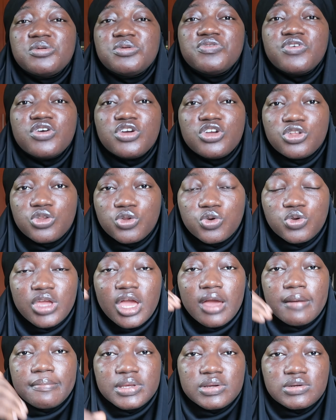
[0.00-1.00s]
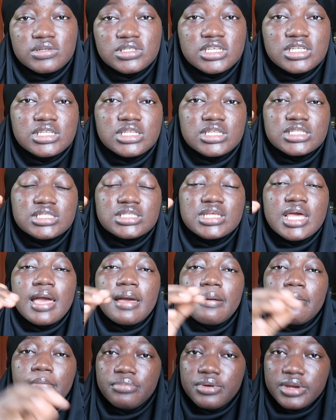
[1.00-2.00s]
Before you know, you are building it
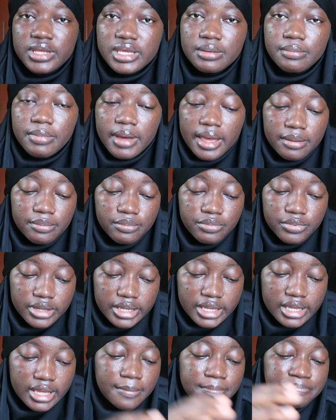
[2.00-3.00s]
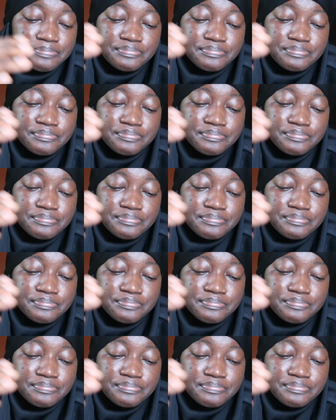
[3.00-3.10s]
brick by brick.